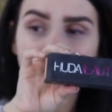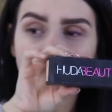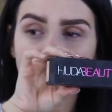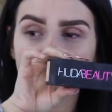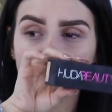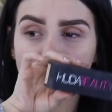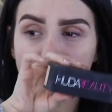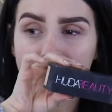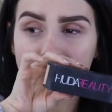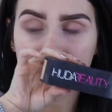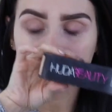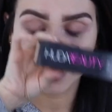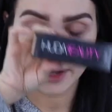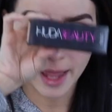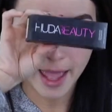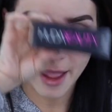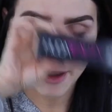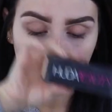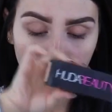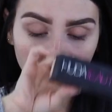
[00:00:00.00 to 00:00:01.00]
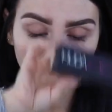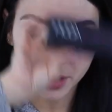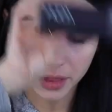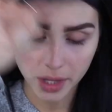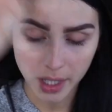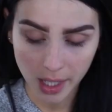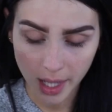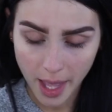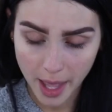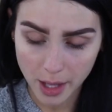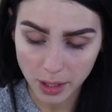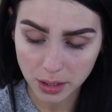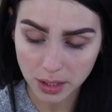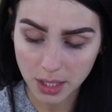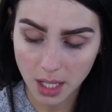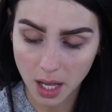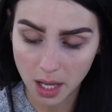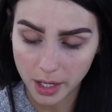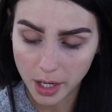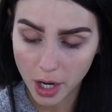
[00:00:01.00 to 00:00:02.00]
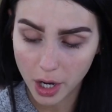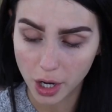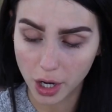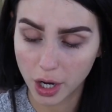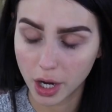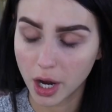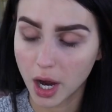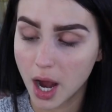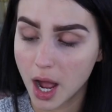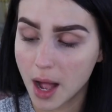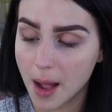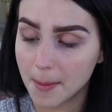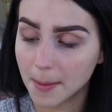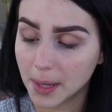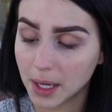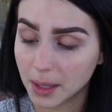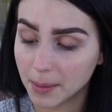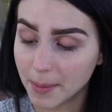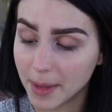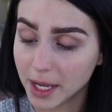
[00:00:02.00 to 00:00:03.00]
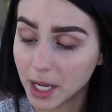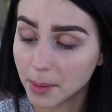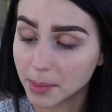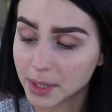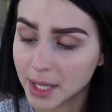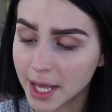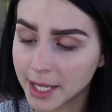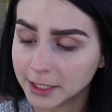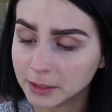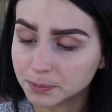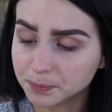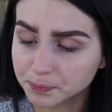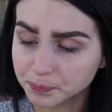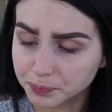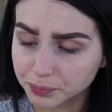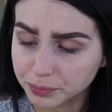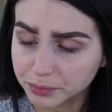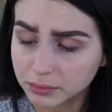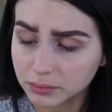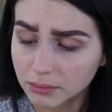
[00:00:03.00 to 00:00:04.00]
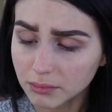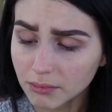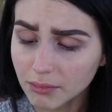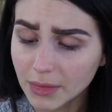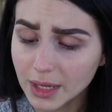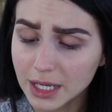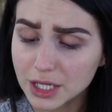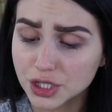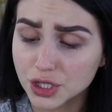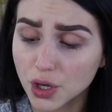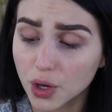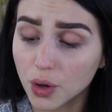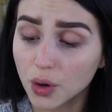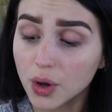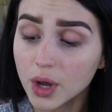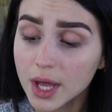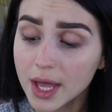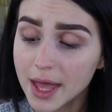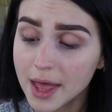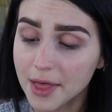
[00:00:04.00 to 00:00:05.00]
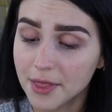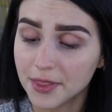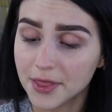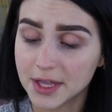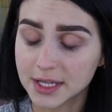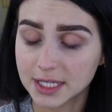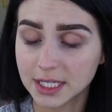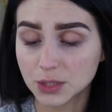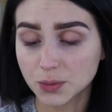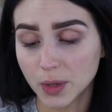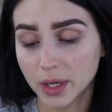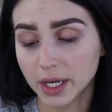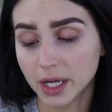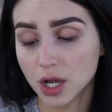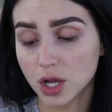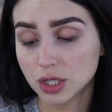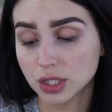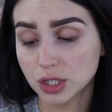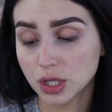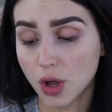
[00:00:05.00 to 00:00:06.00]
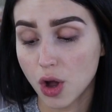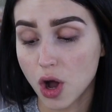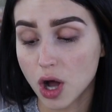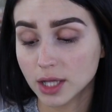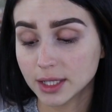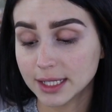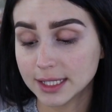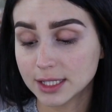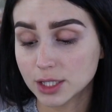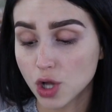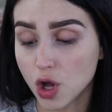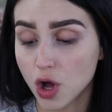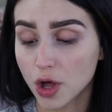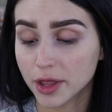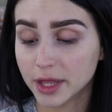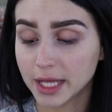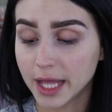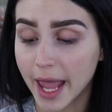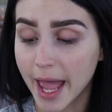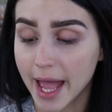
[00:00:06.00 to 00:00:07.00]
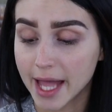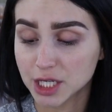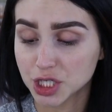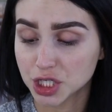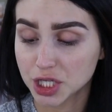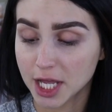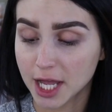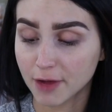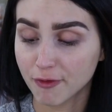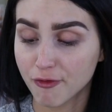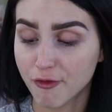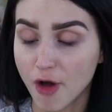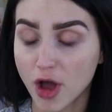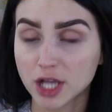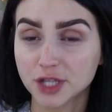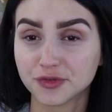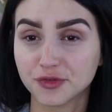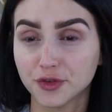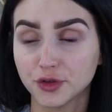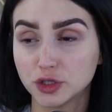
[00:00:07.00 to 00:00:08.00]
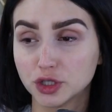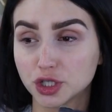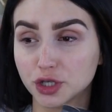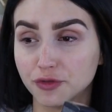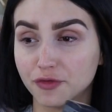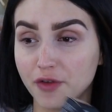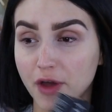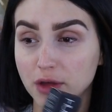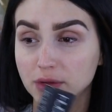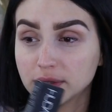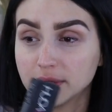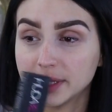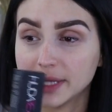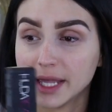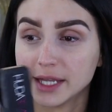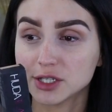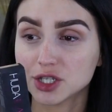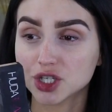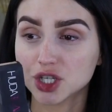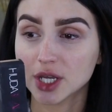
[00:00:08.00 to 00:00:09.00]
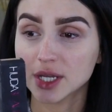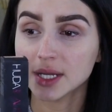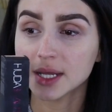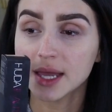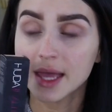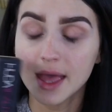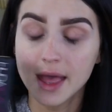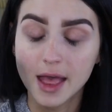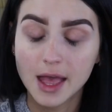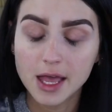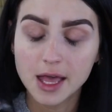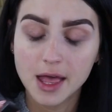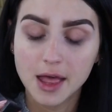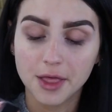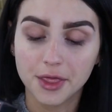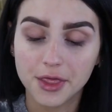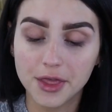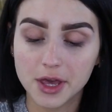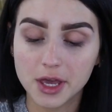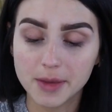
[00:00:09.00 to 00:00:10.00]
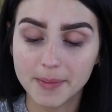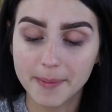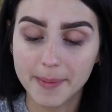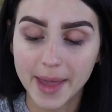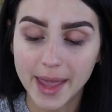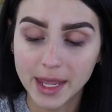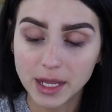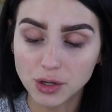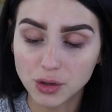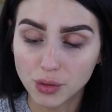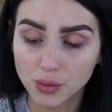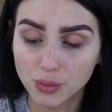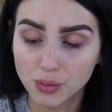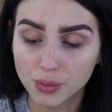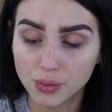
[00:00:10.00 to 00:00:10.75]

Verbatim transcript: like she has on everything else on her makeup line. So this is what it's called. It's called the hashtag Faux Filter foundation. The main